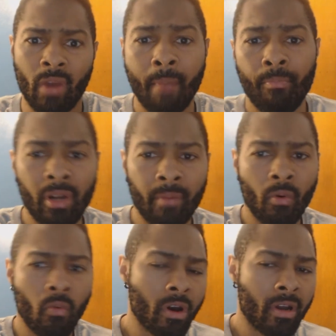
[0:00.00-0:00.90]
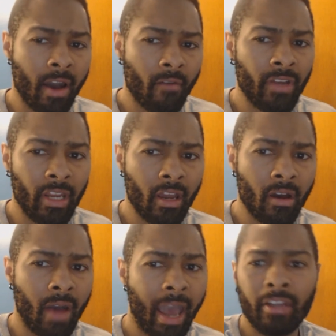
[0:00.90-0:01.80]
when I put up a workout
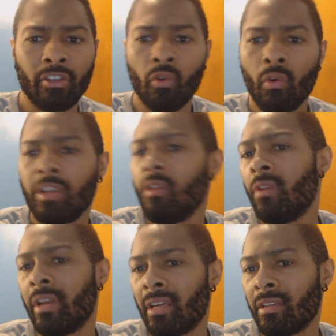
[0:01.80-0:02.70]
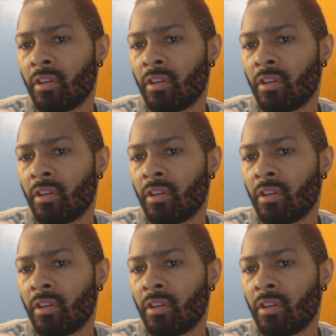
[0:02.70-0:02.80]
video, I enjoy doing it.